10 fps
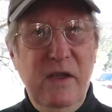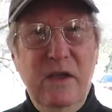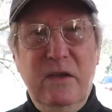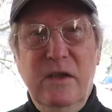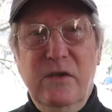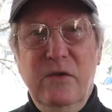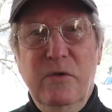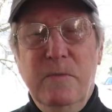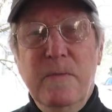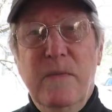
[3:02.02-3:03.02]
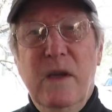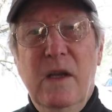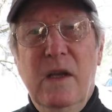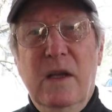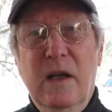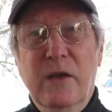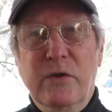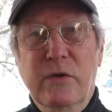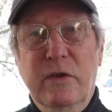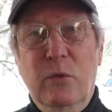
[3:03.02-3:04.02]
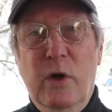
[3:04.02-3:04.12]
in this issue. Glacier is